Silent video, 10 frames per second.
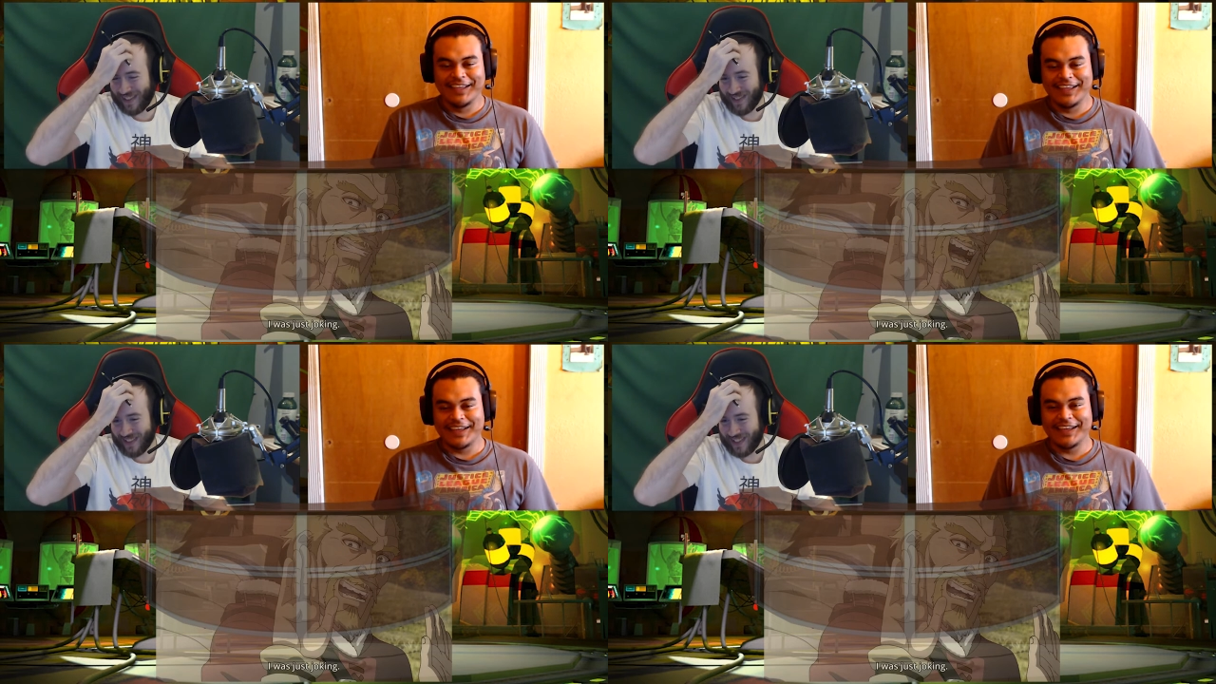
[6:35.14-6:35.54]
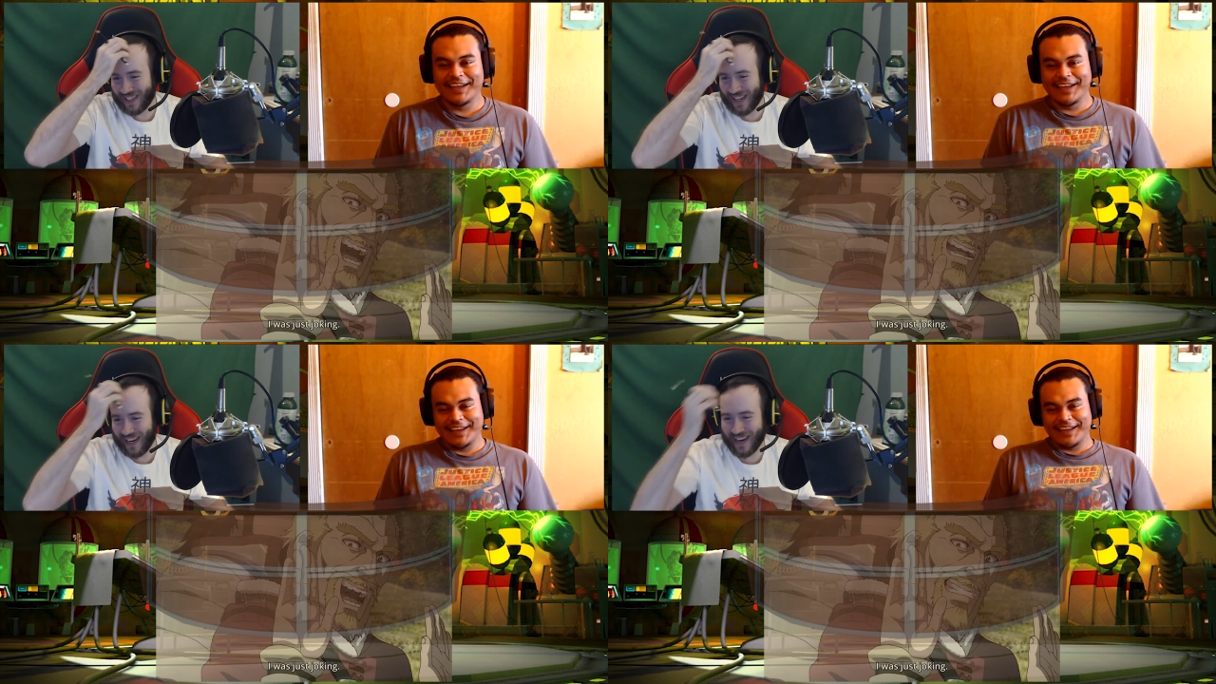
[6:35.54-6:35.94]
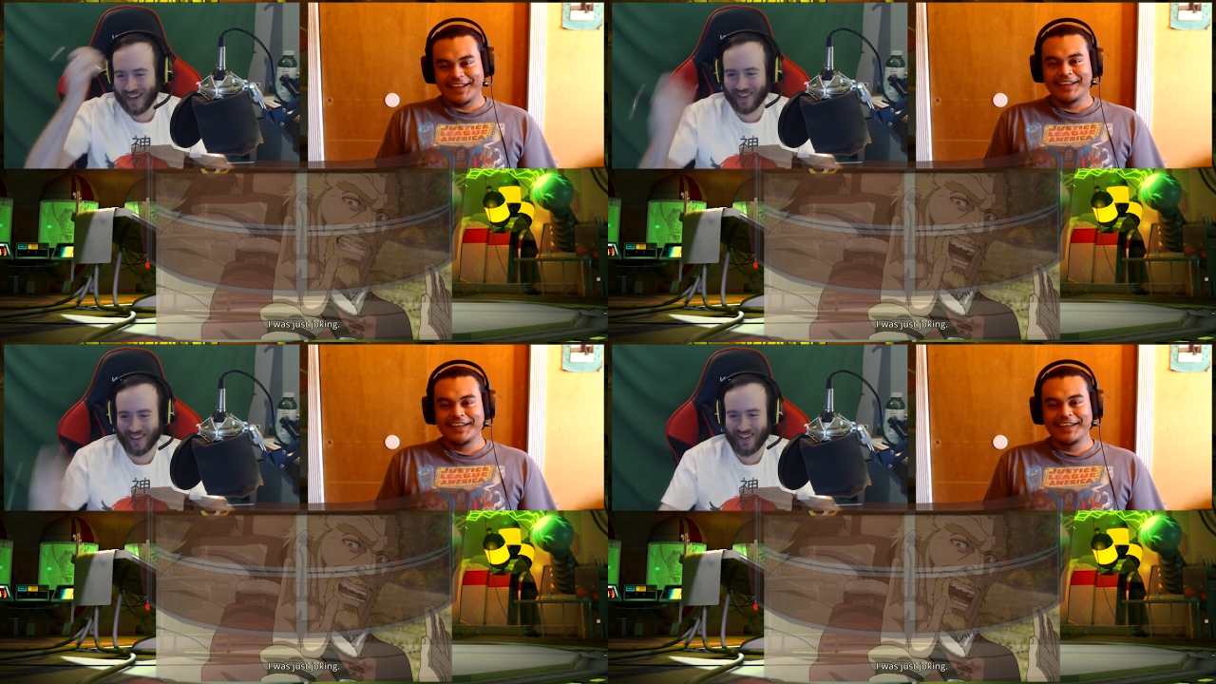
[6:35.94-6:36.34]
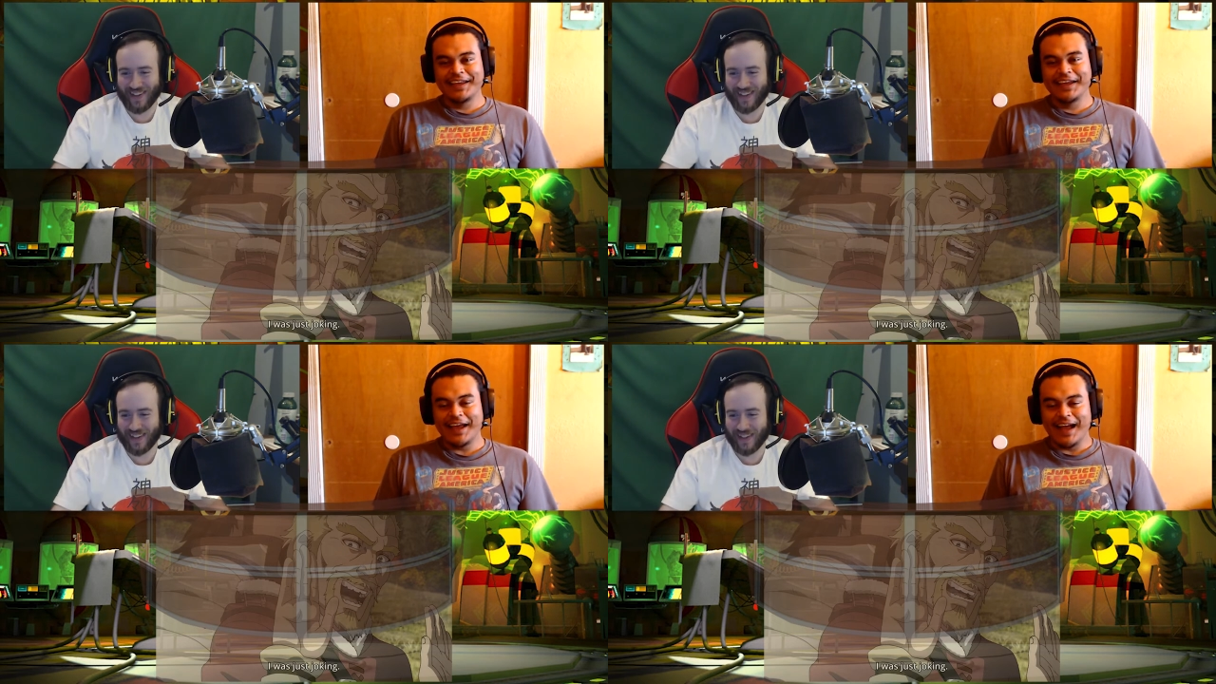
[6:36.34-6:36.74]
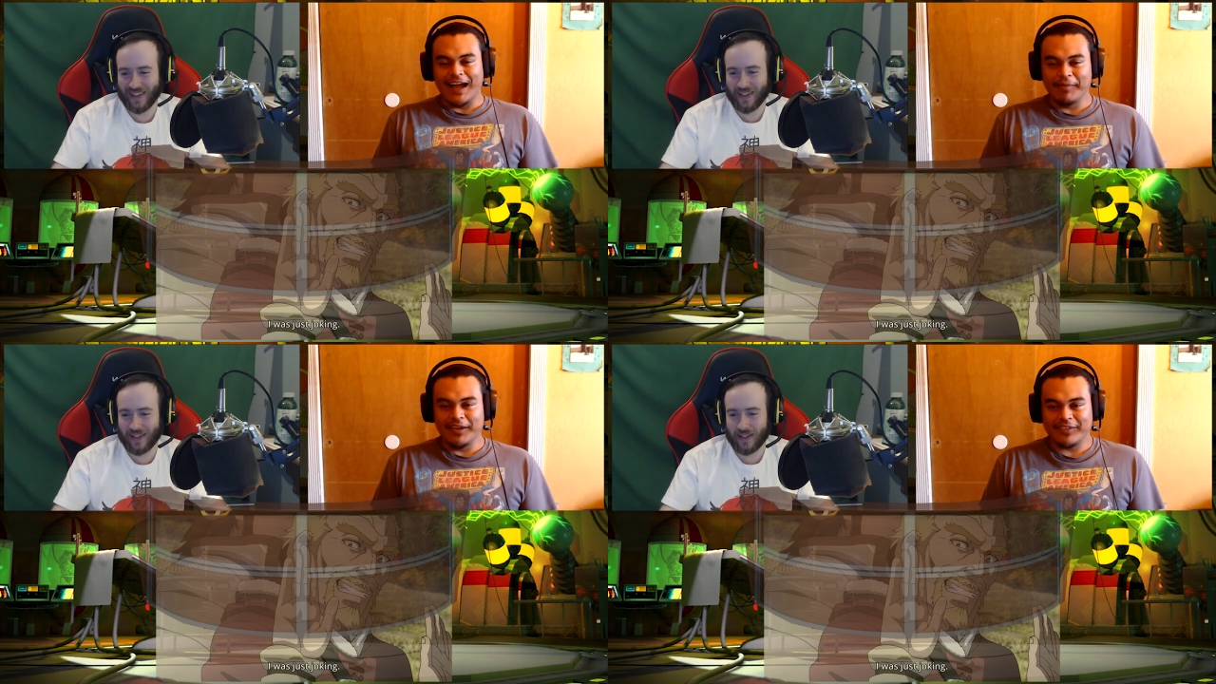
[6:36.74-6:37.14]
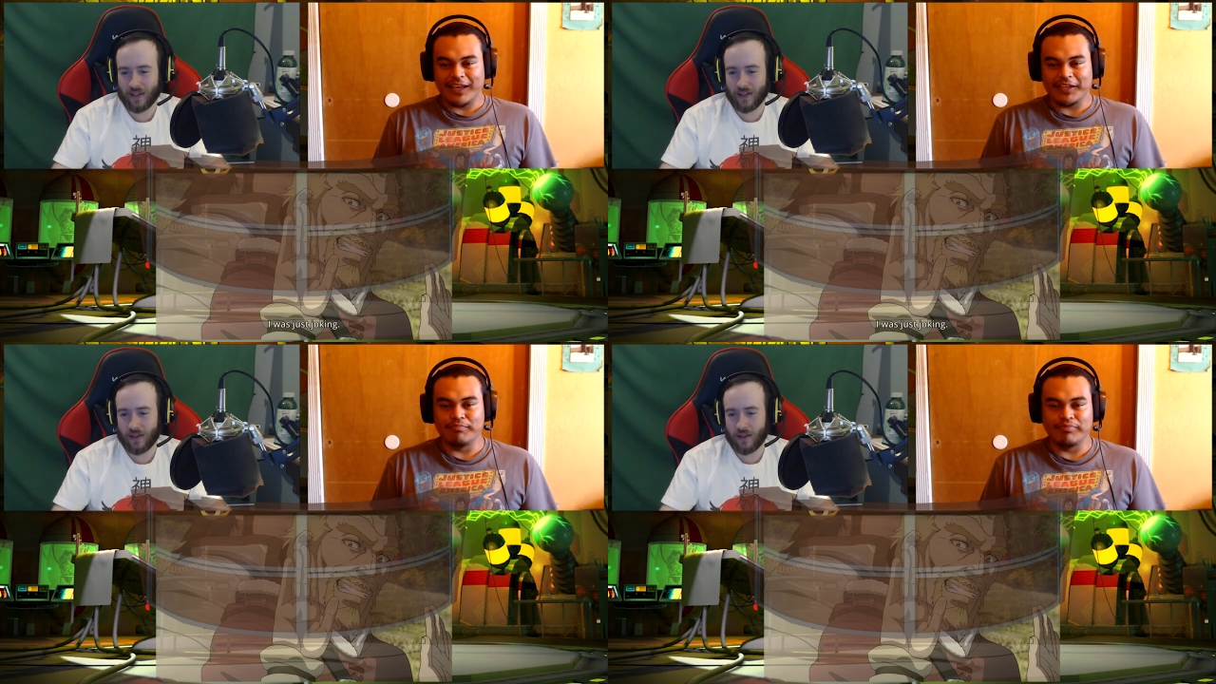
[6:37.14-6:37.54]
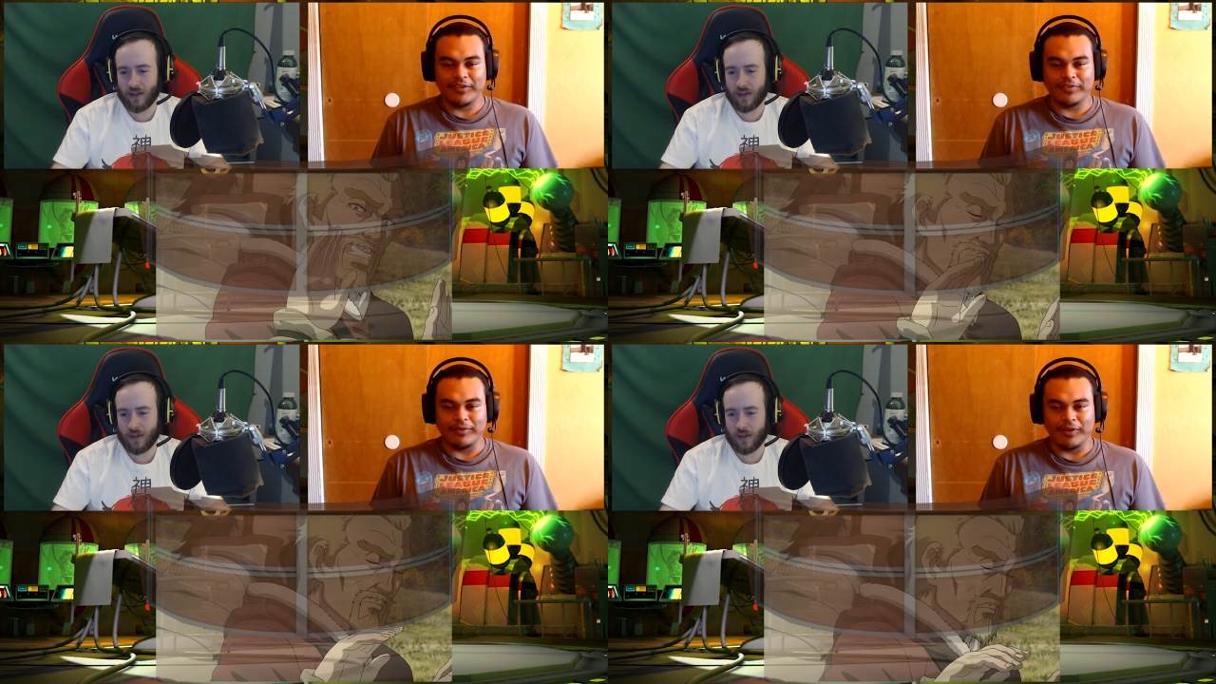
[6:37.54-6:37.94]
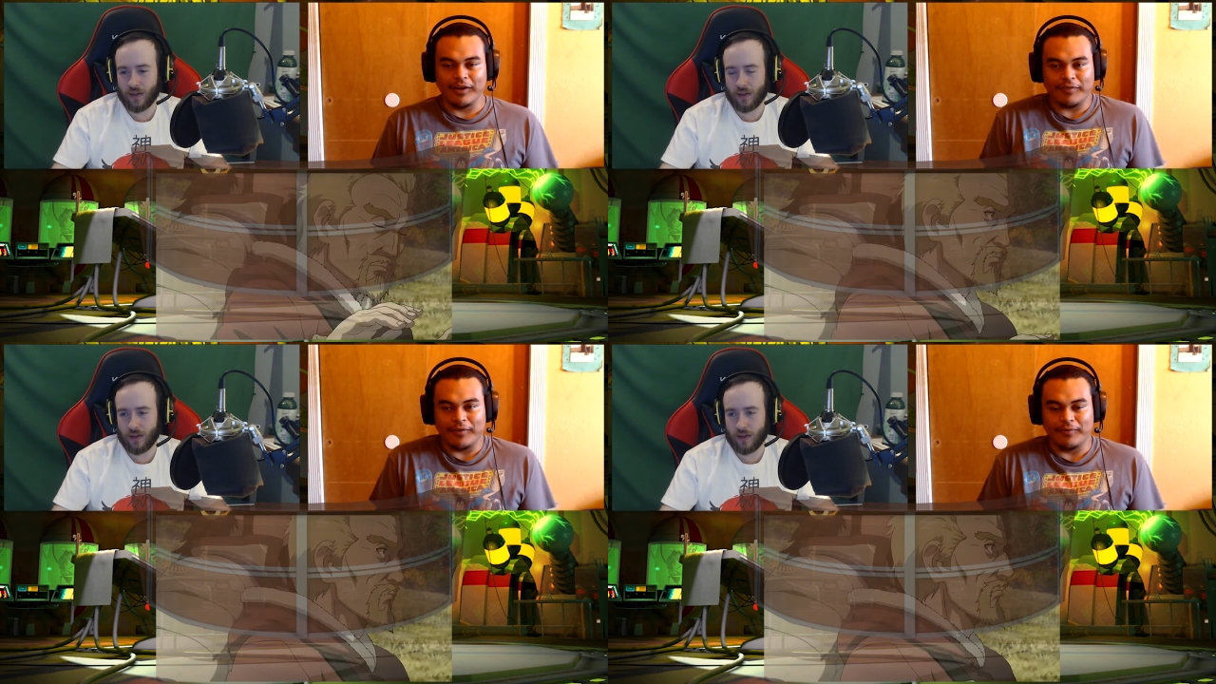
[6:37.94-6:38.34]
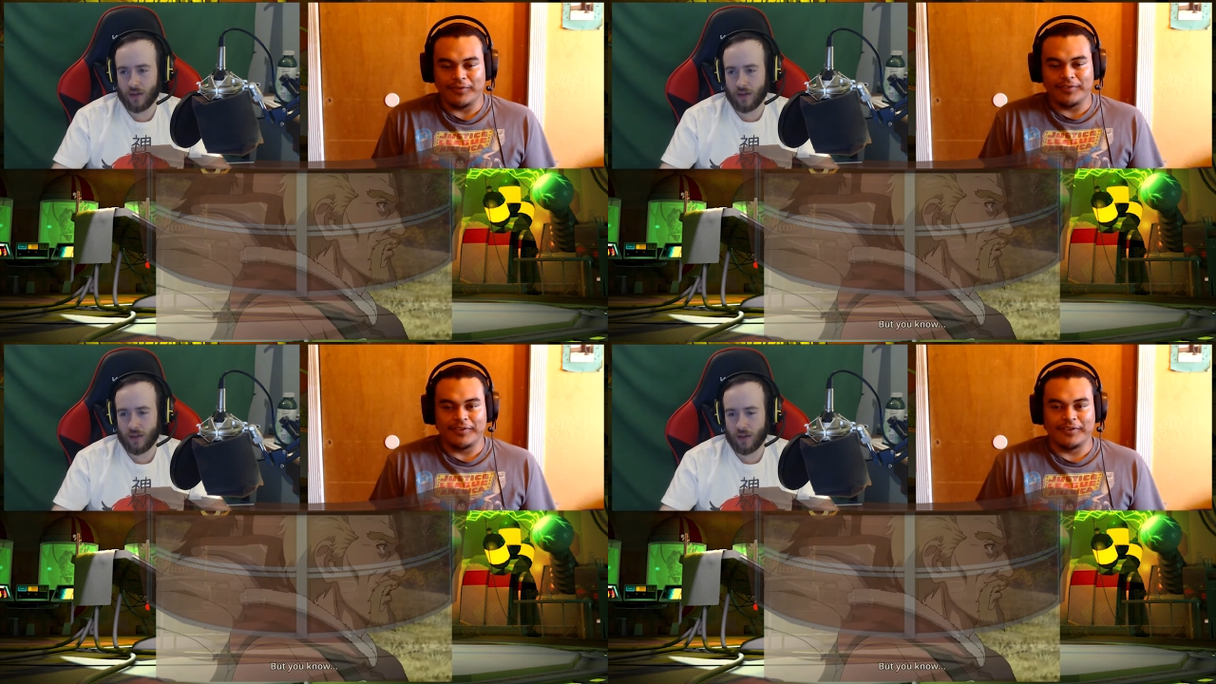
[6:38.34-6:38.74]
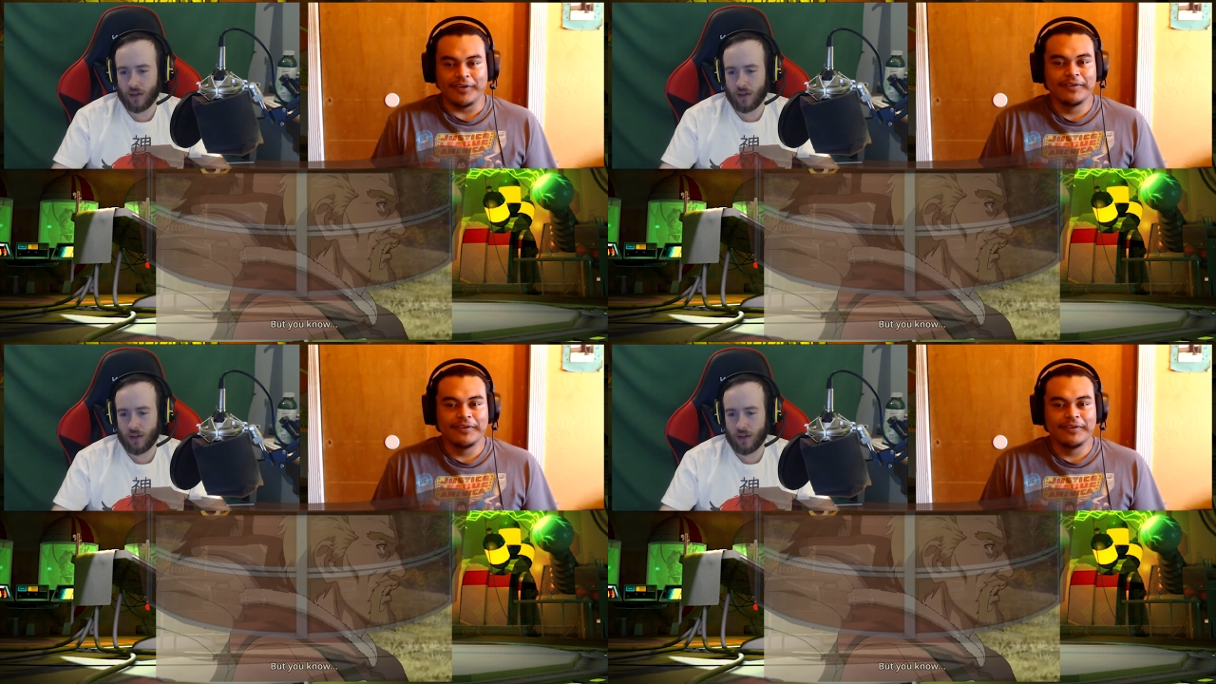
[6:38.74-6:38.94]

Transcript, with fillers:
Speaker 1: scared. I mean, it's not like he brings you along for no reason, you know?